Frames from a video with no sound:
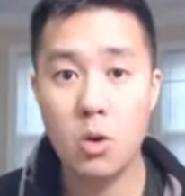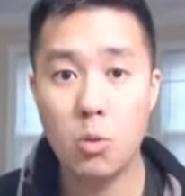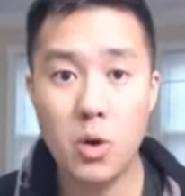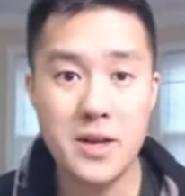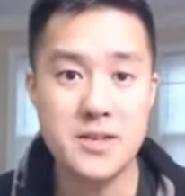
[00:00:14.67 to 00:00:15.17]

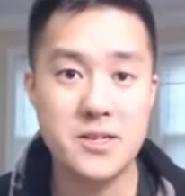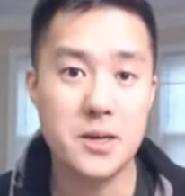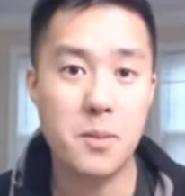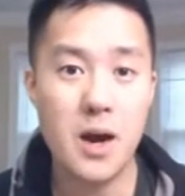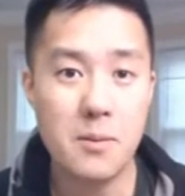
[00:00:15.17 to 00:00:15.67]
What is
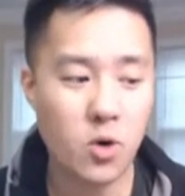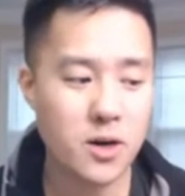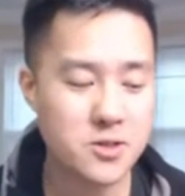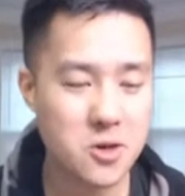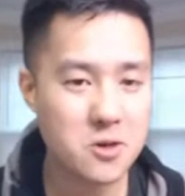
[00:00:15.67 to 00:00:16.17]
up? I'm
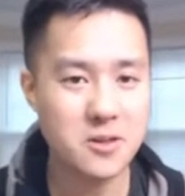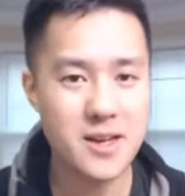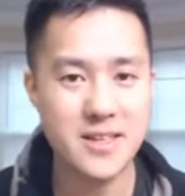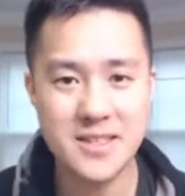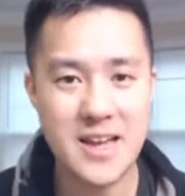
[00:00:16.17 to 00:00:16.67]
Moana Turtle,
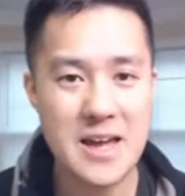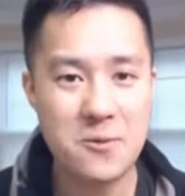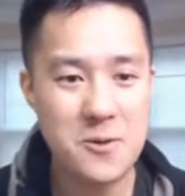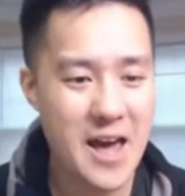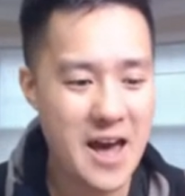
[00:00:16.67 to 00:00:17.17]
and today
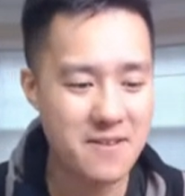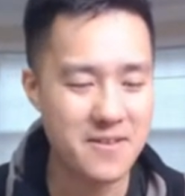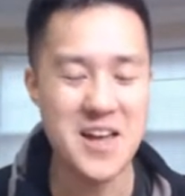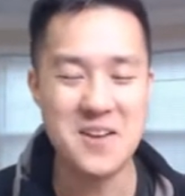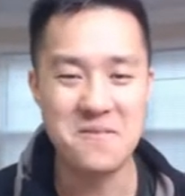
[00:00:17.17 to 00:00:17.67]
we have
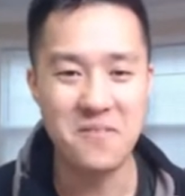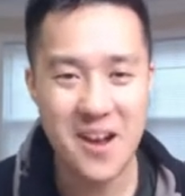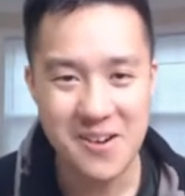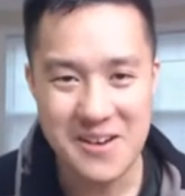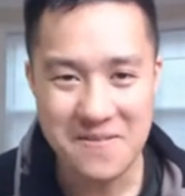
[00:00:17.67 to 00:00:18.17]
a
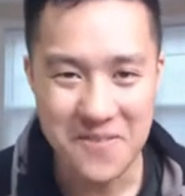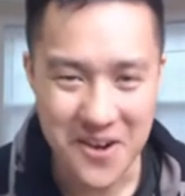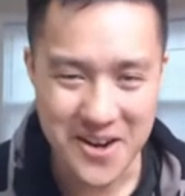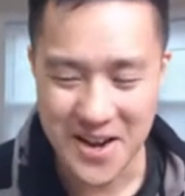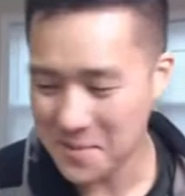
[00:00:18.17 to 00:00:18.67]
very
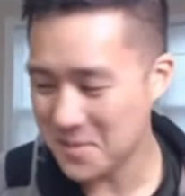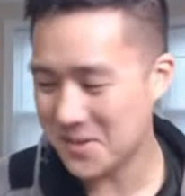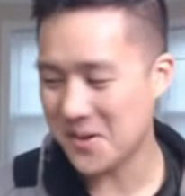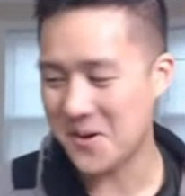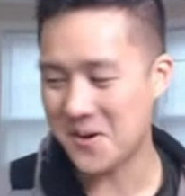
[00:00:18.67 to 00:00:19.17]
fun
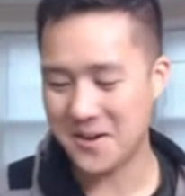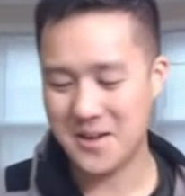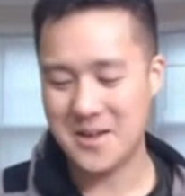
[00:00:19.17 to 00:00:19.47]
episode.